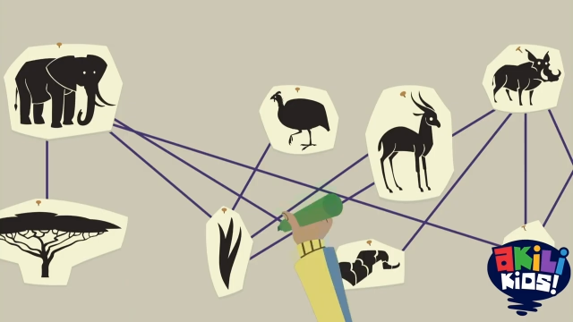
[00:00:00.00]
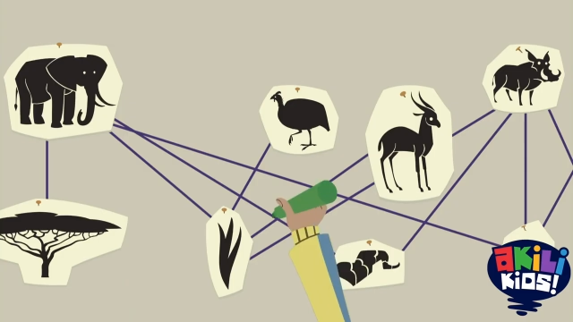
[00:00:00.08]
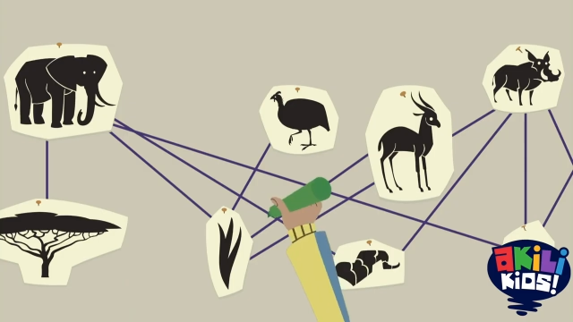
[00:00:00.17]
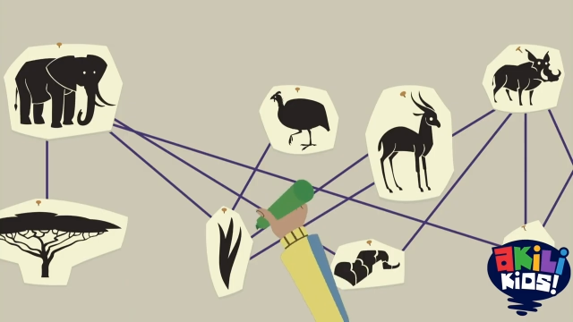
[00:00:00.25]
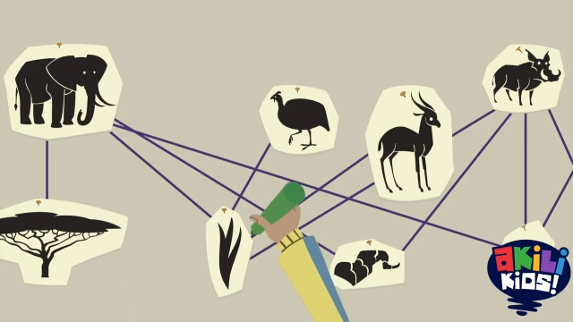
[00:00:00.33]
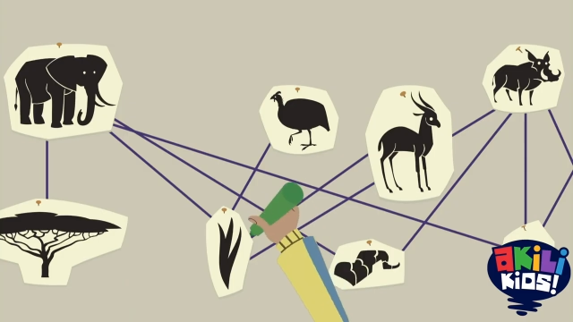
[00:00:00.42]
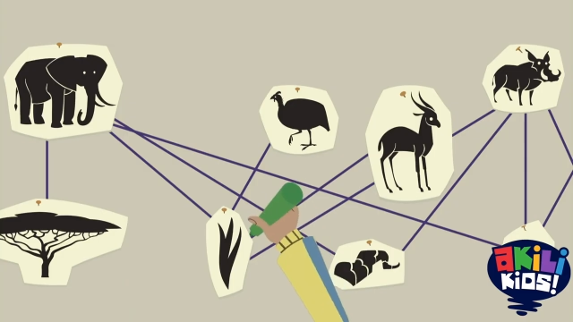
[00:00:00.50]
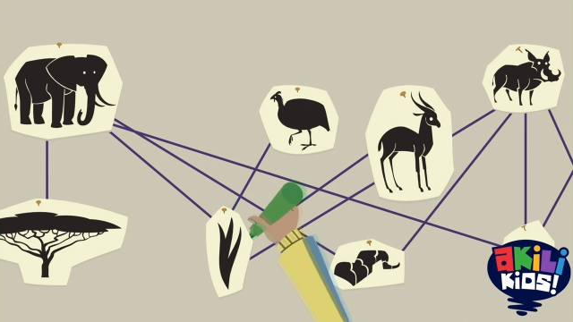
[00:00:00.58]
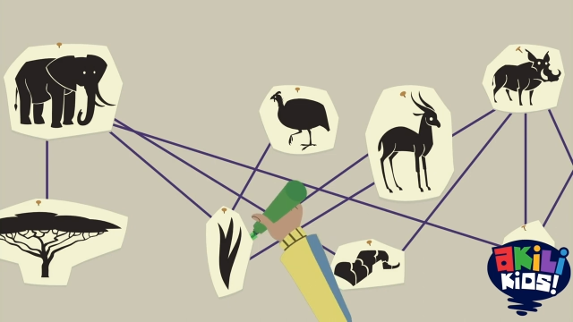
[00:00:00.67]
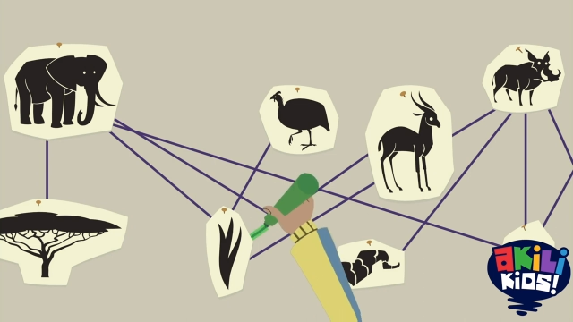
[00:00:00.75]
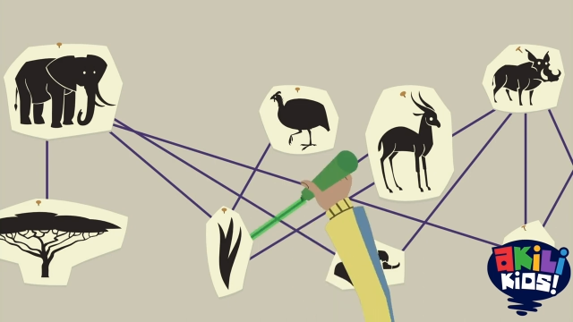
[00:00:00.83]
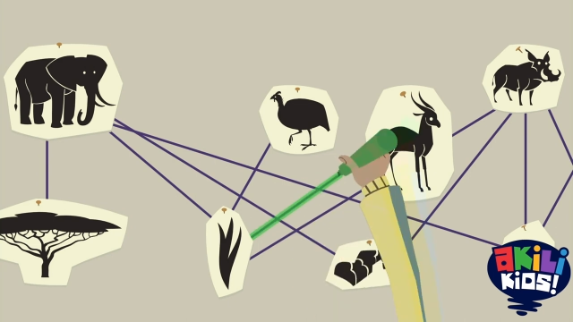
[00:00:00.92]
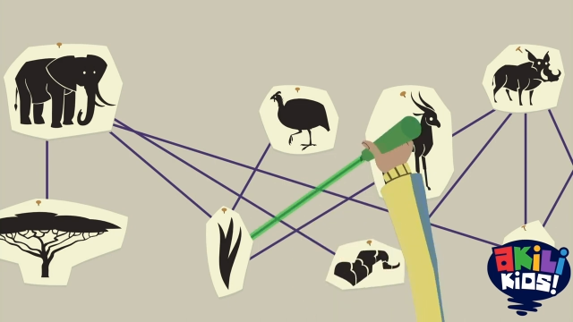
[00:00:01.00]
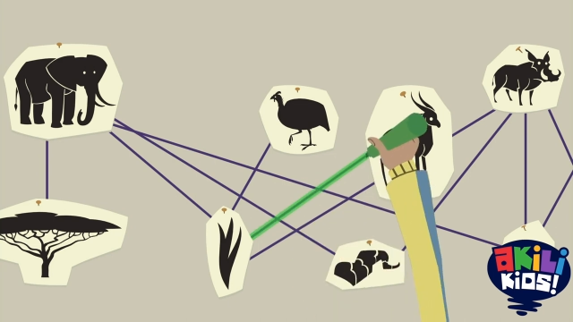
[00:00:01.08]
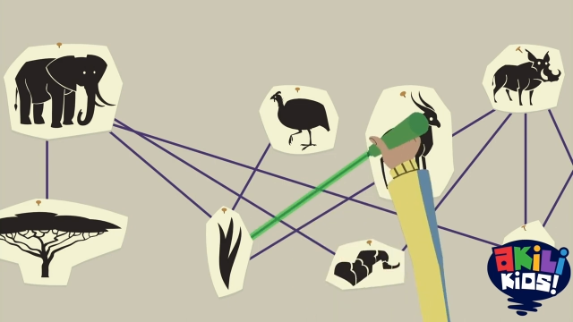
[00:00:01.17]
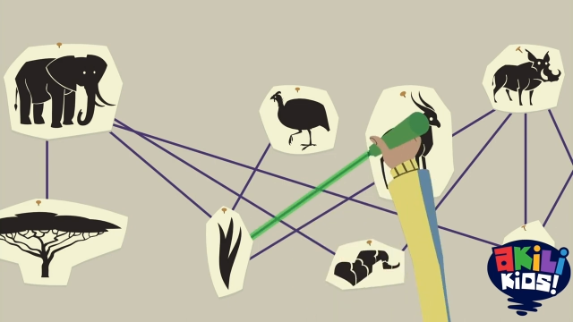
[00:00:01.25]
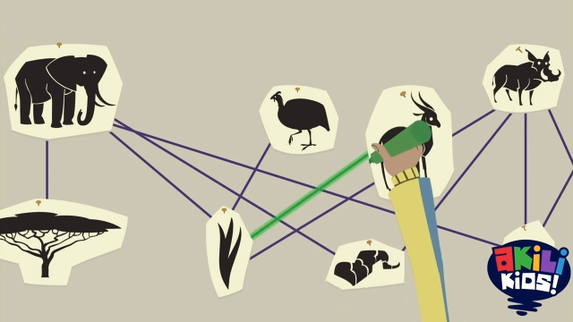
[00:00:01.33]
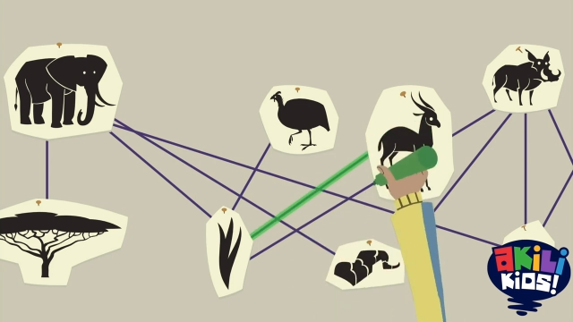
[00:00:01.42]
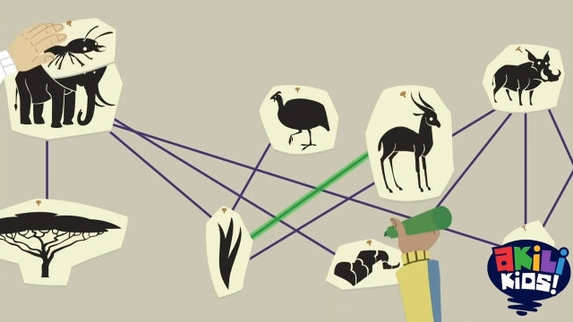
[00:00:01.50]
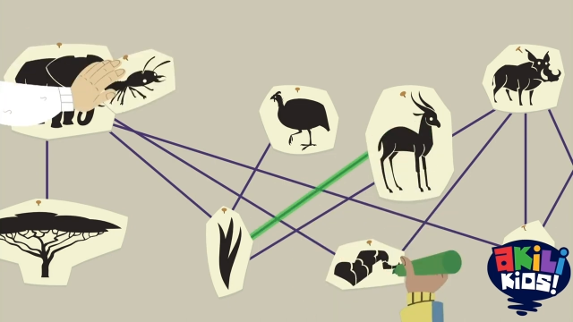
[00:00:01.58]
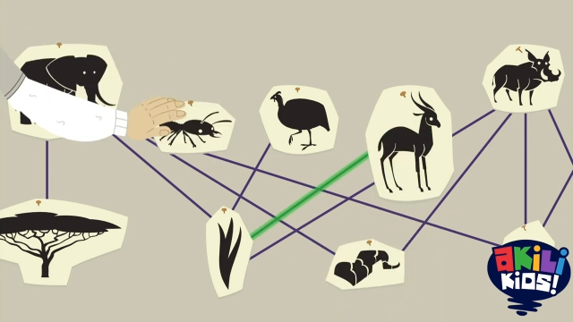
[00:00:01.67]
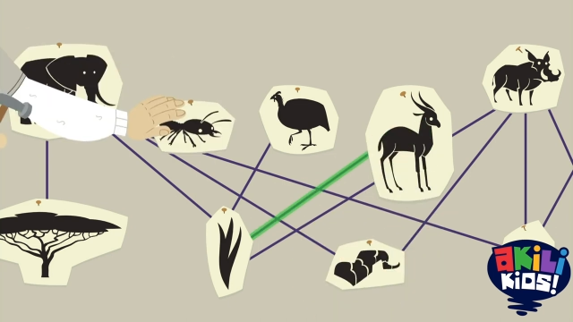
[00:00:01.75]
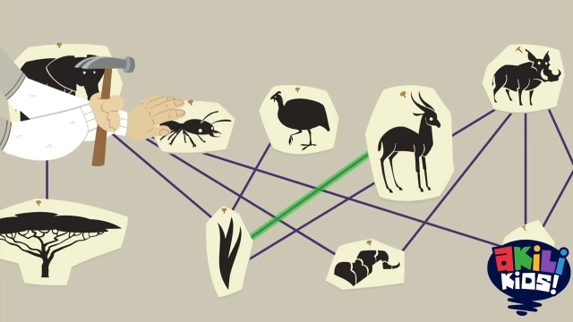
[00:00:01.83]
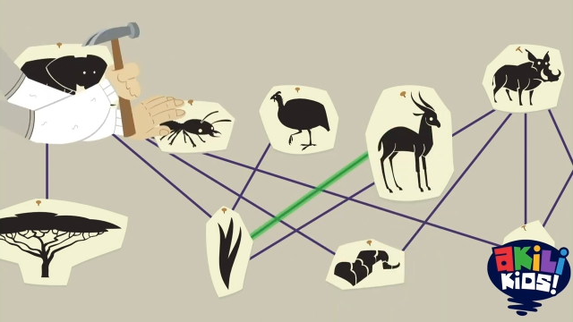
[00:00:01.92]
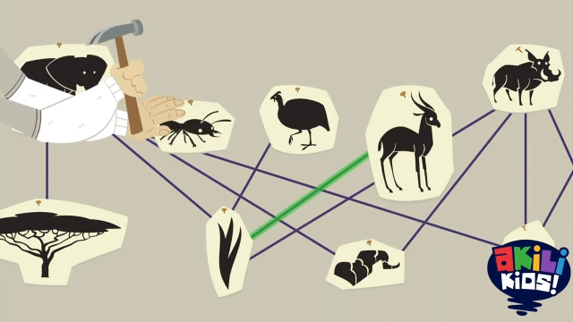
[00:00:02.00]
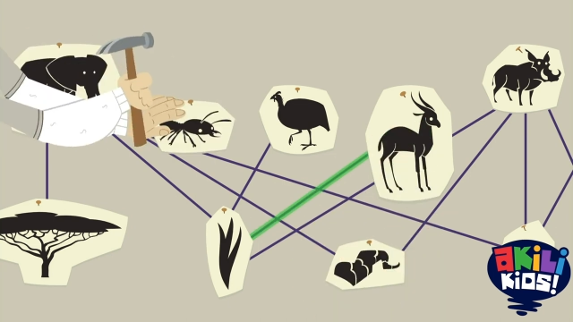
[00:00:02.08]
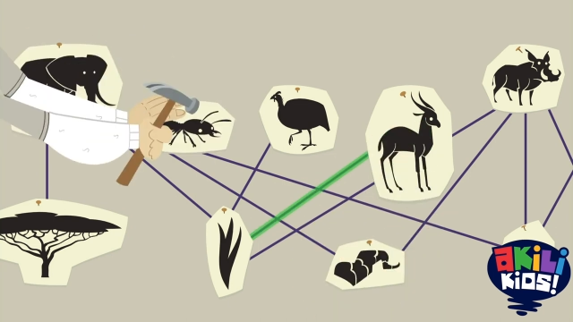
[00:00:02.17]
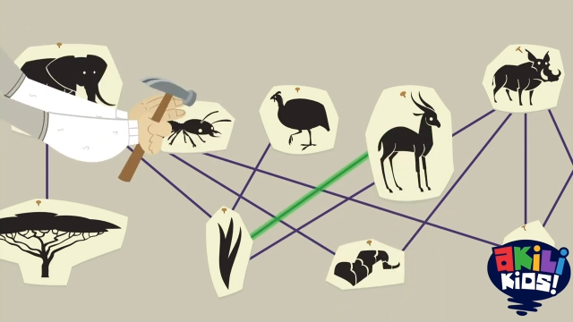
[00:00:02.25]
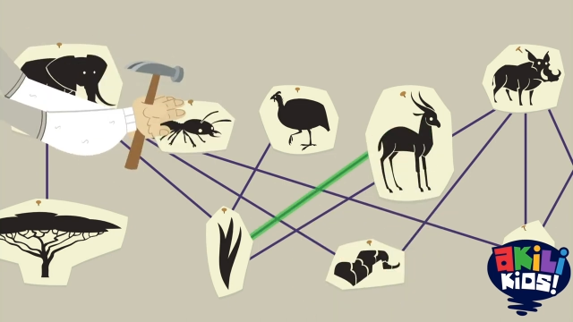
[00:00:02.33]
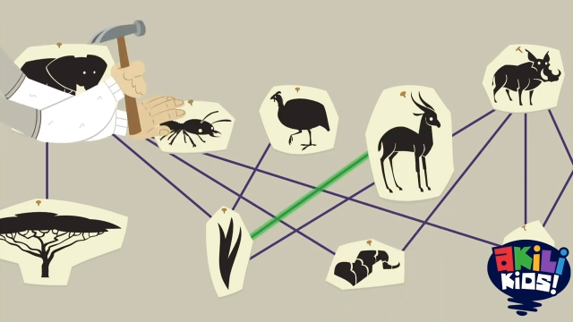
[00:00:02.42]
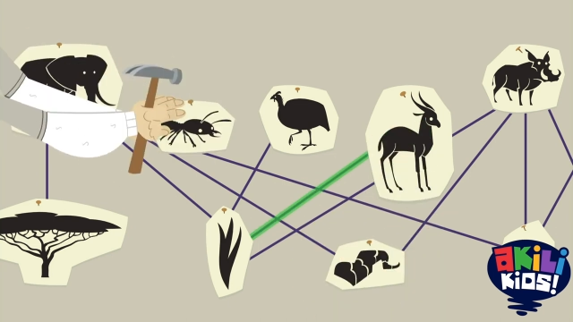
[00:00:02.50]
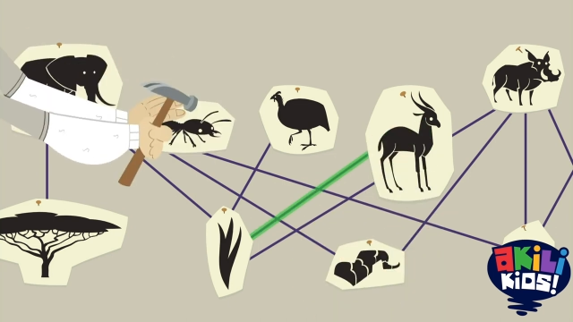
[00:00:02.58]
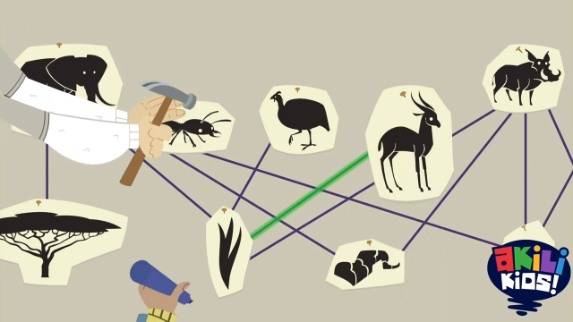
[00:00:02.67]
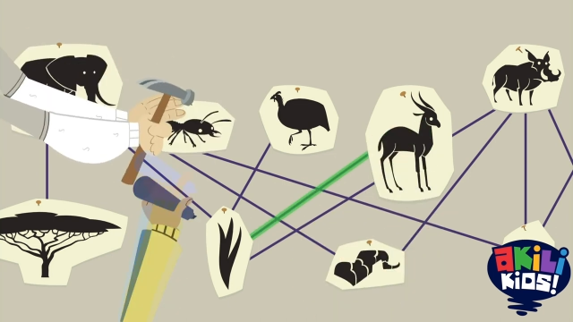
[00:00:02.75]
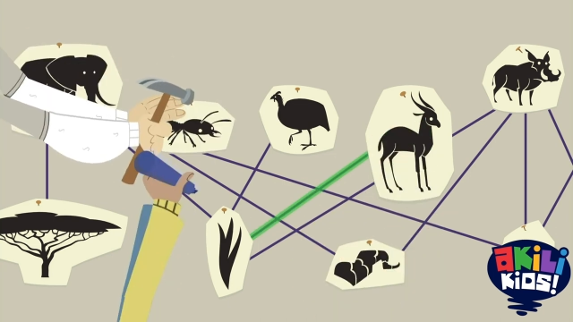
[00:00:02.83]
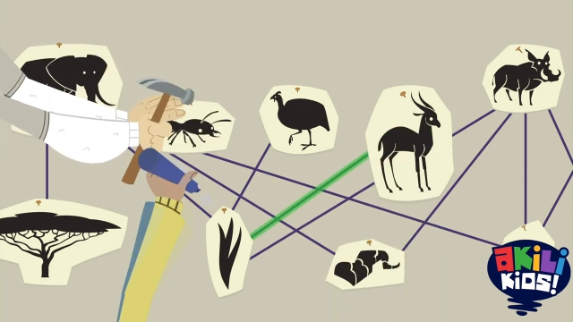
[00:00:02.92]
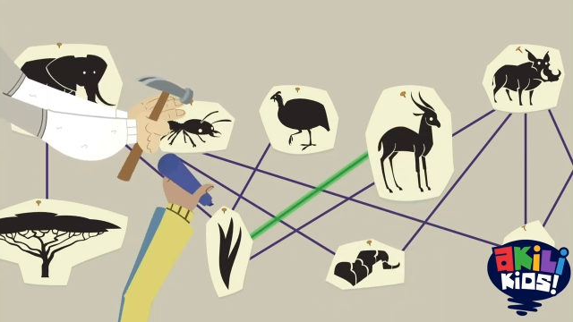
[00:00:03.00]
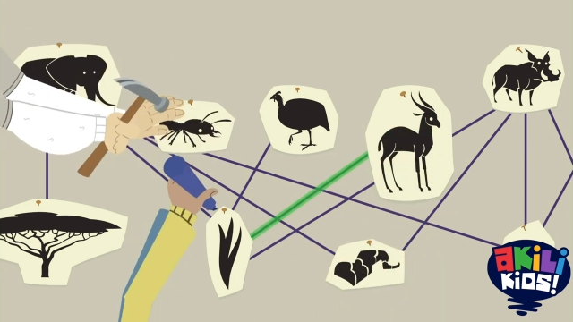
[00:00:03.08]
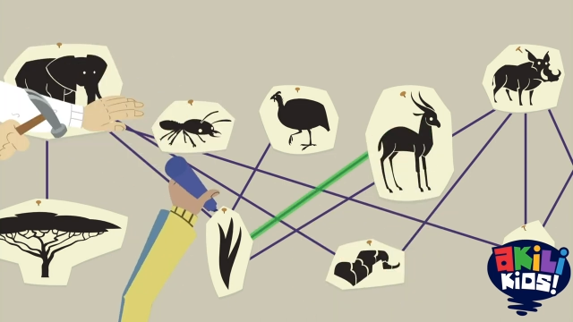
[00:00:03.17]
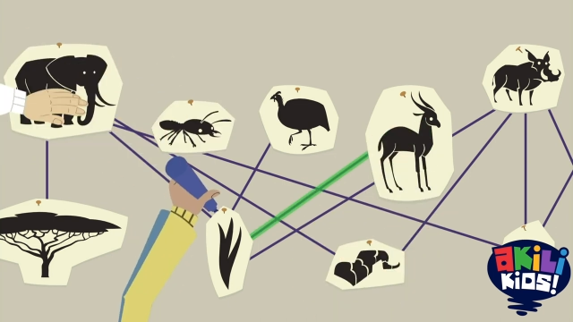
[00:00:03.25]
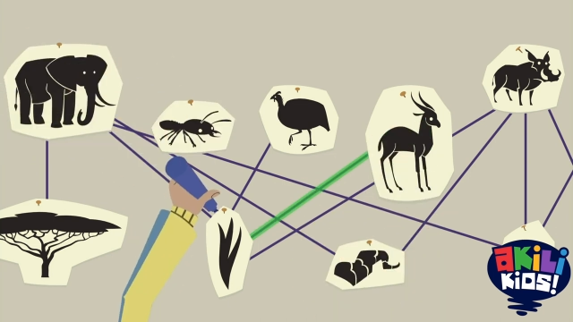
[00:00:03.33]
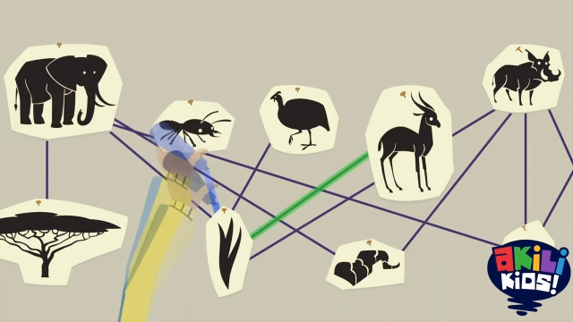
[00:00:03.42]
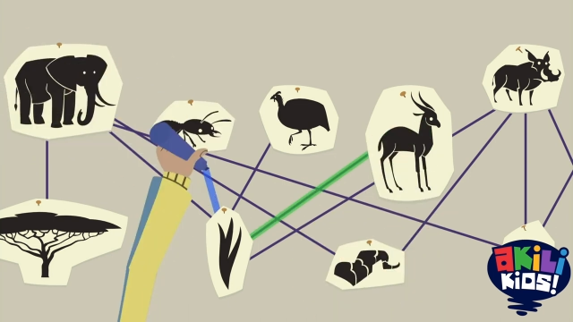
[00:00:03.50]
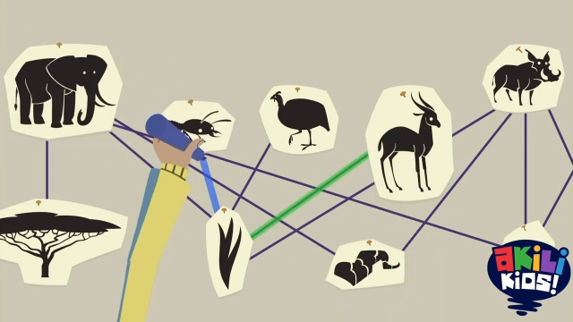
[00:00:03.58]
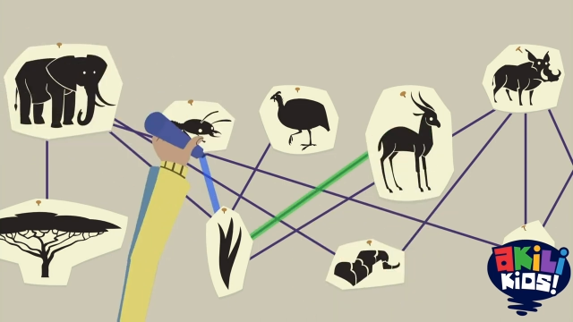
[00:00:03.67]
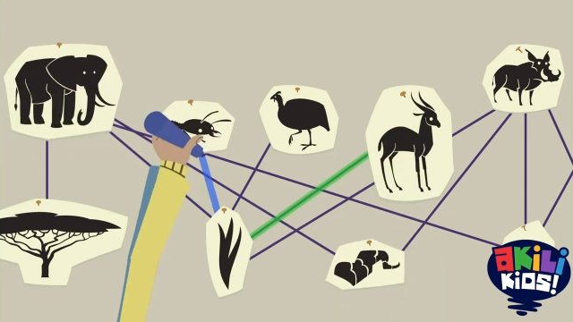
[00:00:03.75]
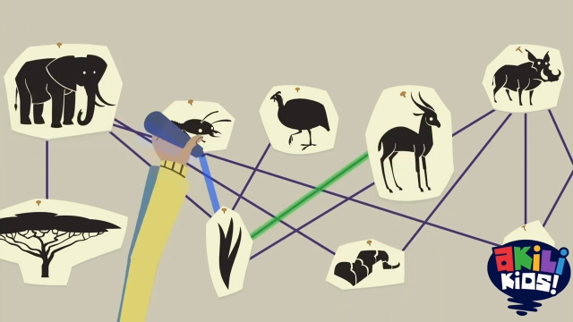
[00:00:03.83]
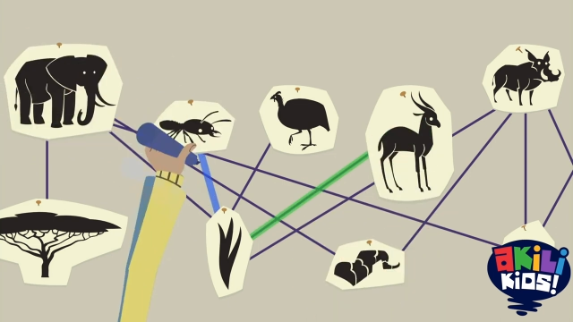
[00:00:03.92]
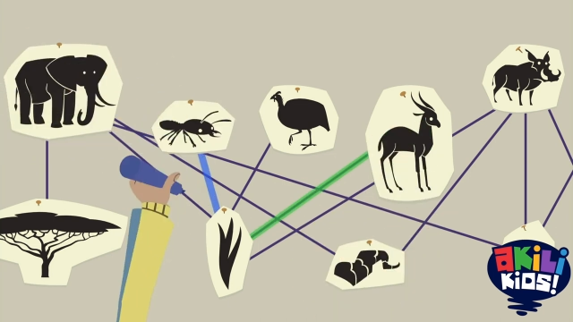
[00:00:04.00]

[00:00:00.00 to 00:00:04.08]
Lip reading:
[unreadable: no face in view]